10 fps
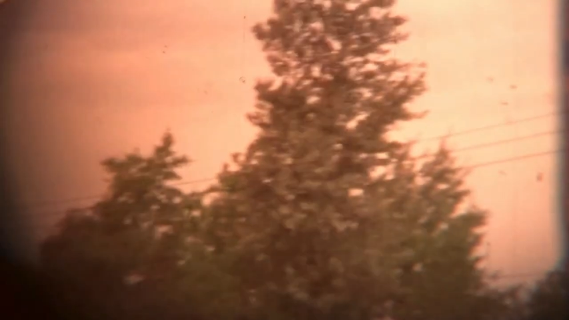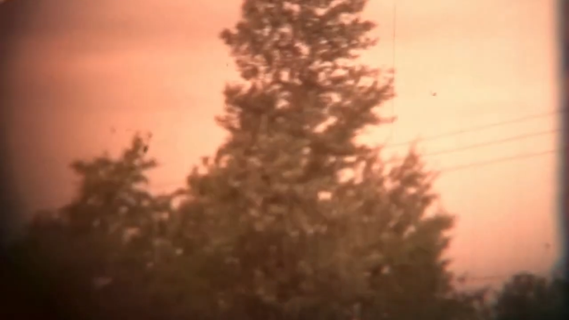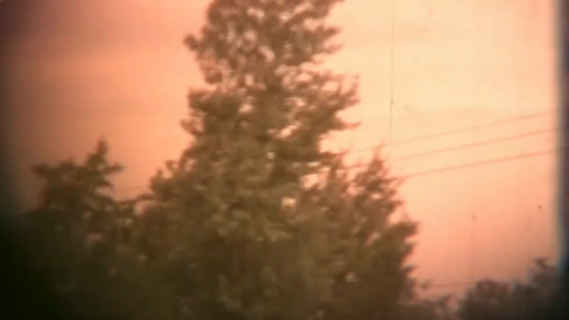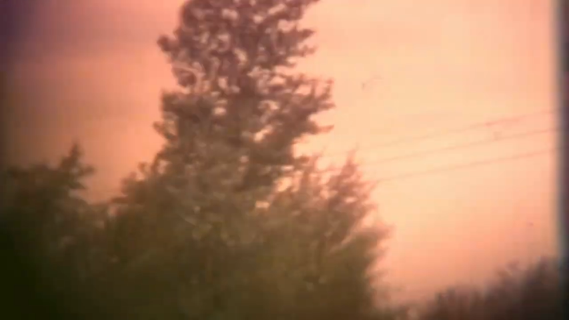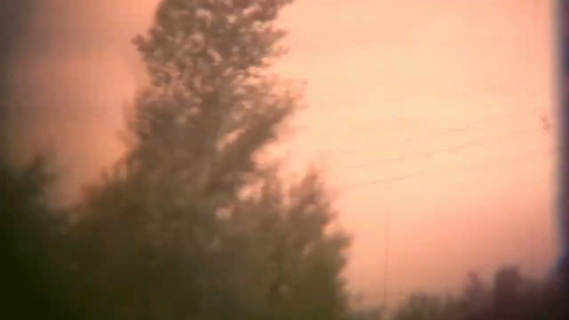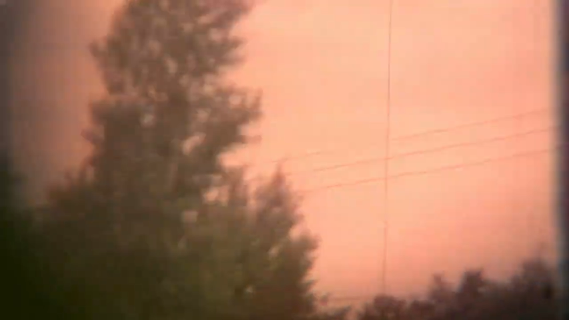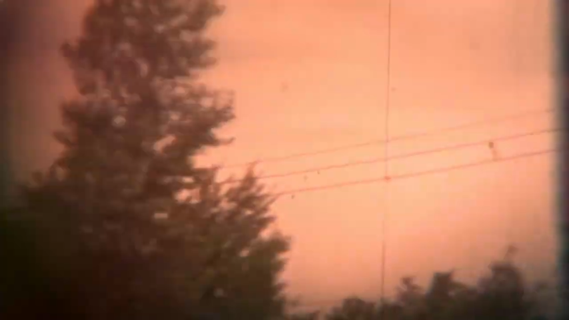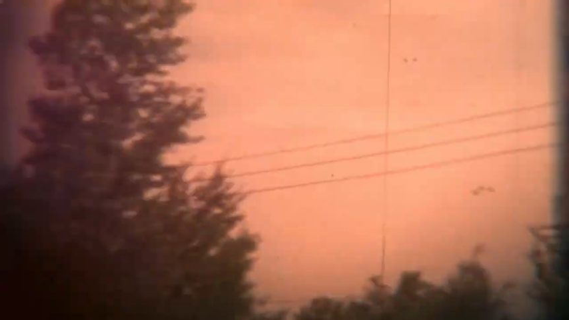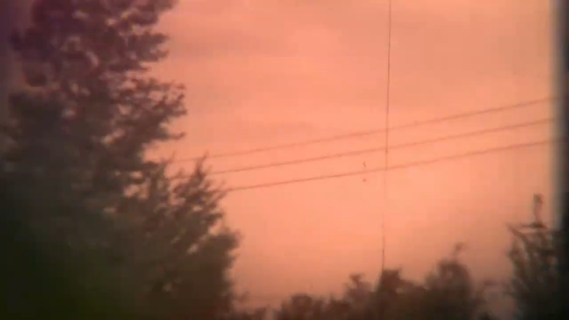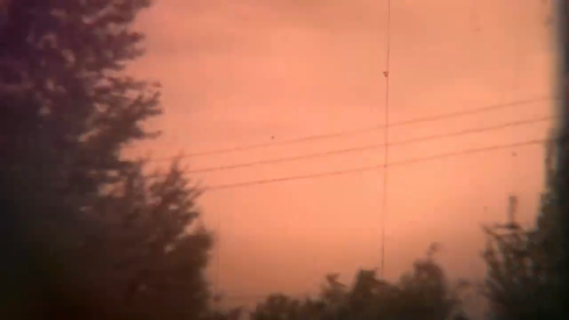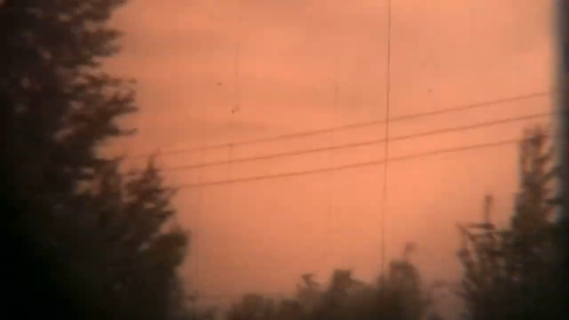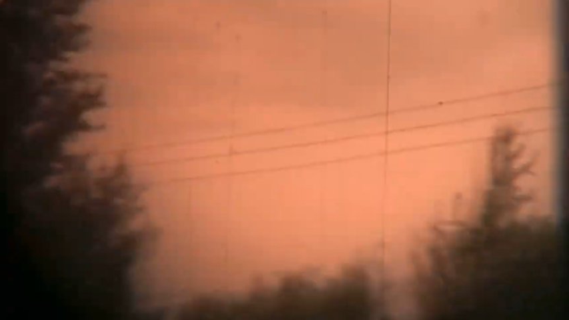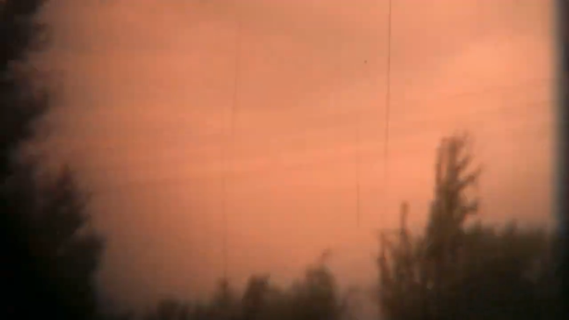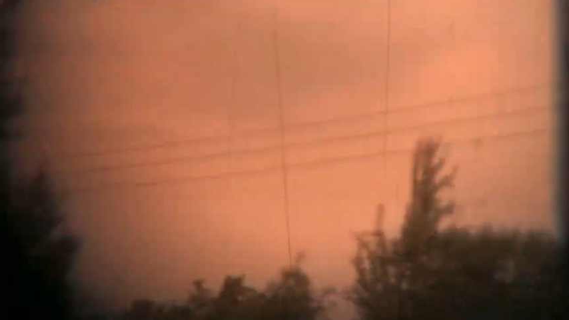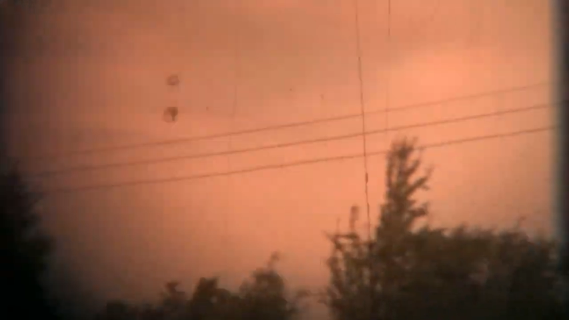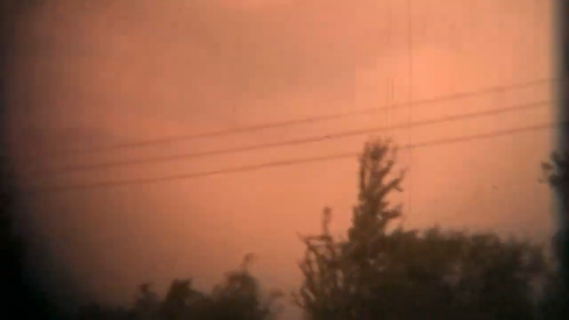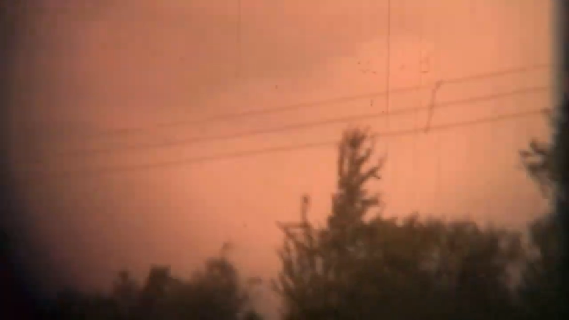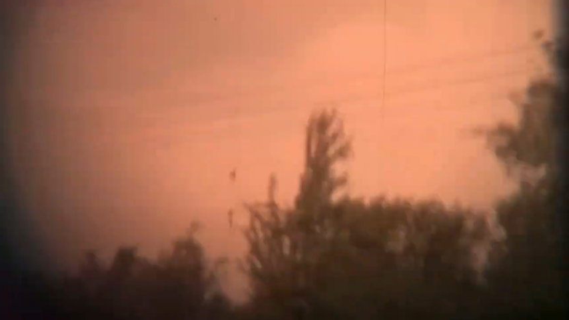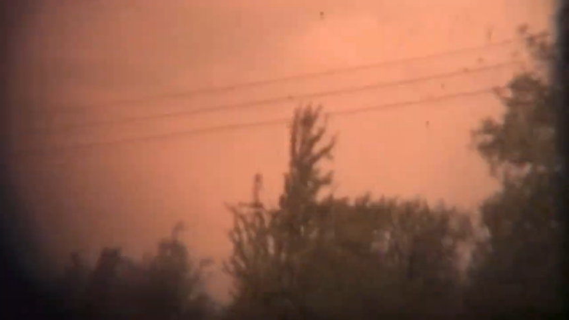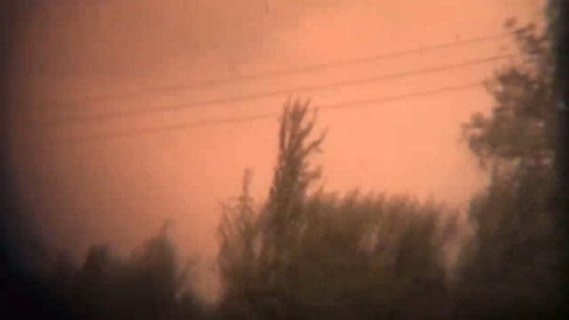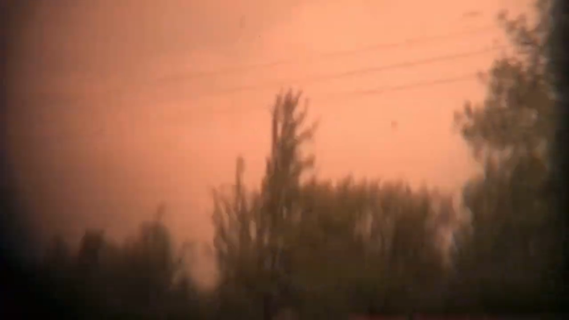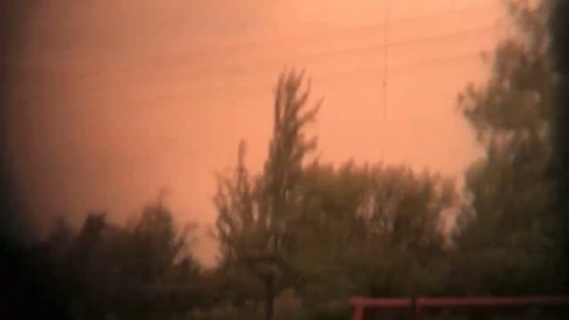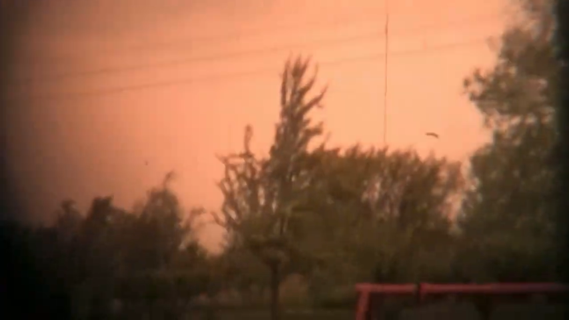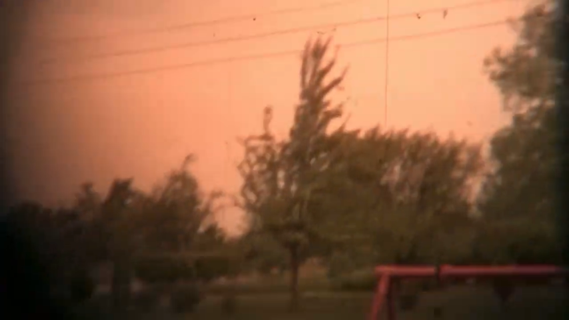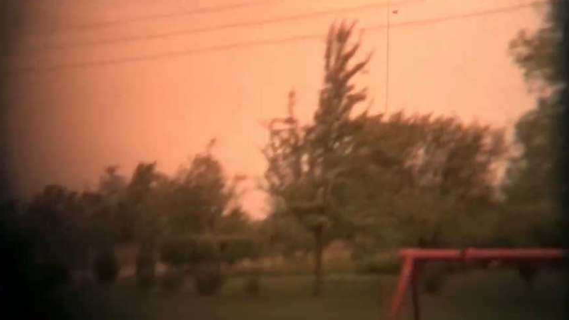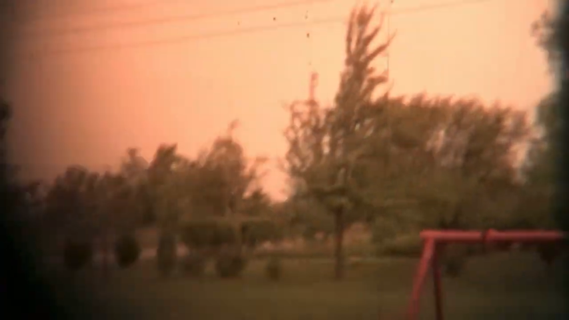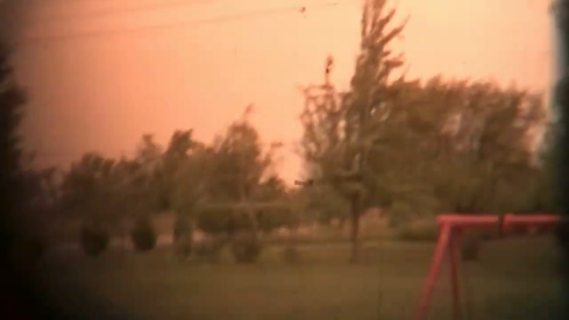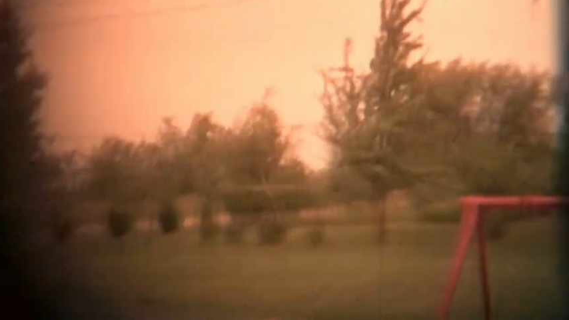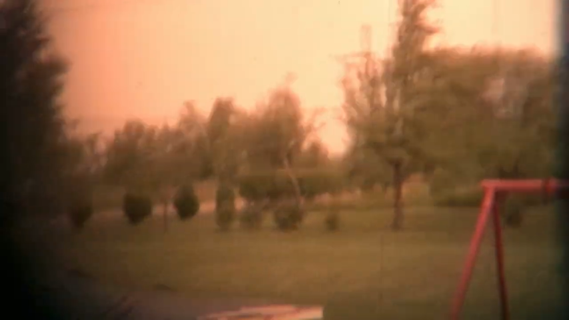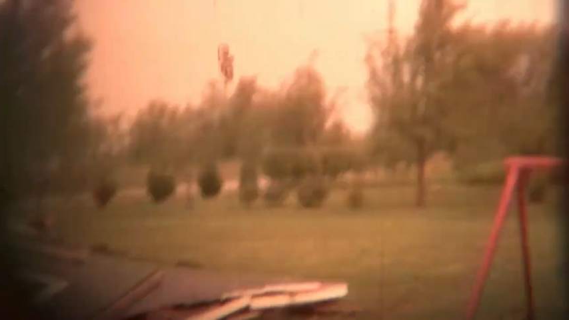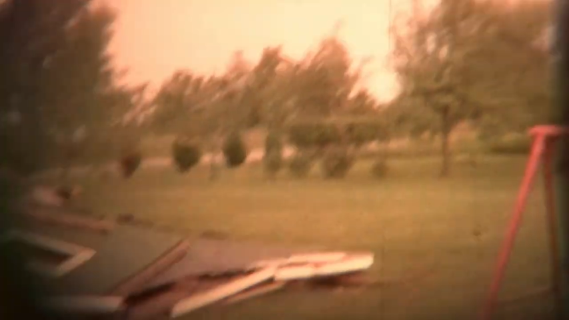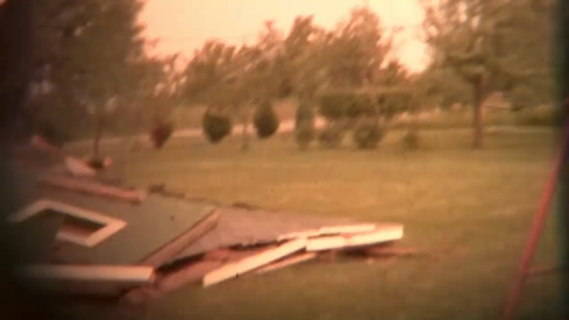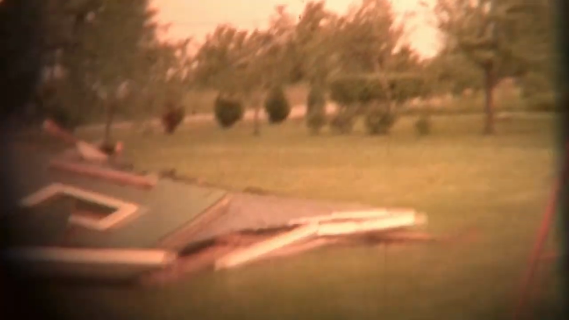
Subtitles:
(no speaker visible)